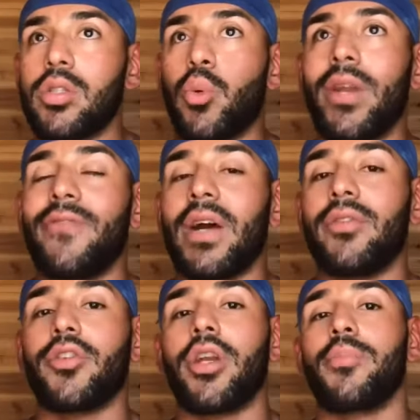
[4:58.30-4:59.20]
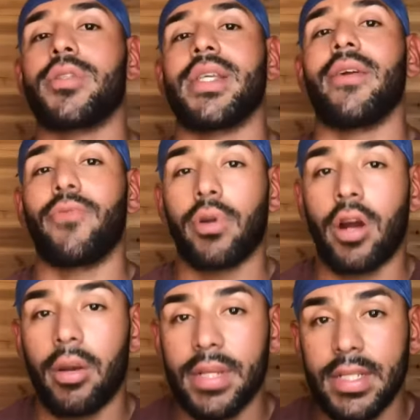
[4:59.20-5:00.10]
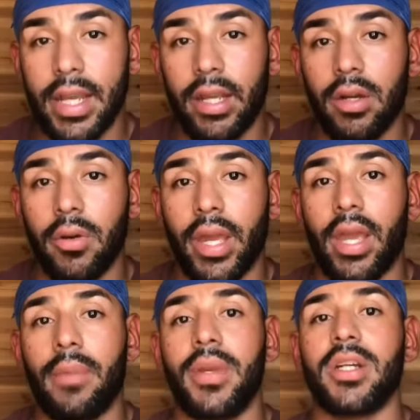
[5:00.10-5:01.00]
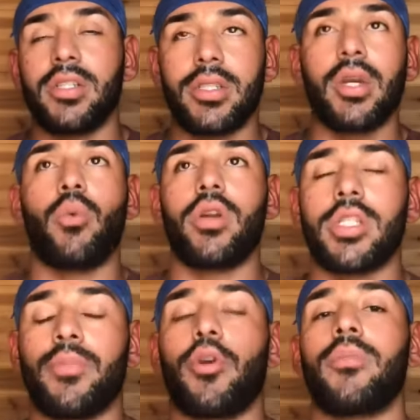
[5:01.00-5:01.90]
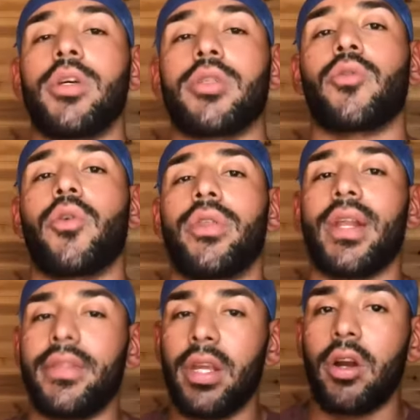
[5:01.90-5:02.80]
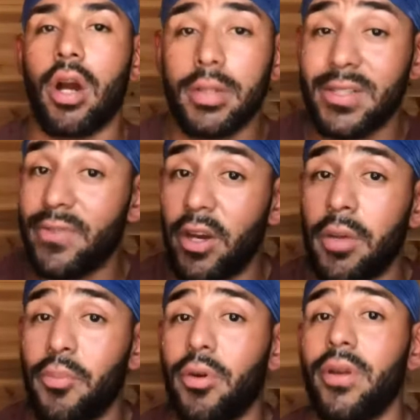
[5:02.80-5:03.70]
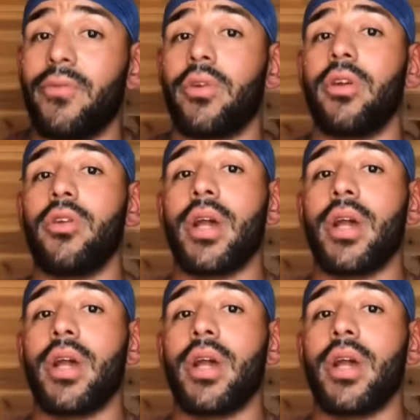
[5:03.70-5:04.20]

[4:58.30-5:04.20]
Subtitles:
25 to 30% for carb intake, okay? Because you still want to support muscle growth, and I think carbs is very important for you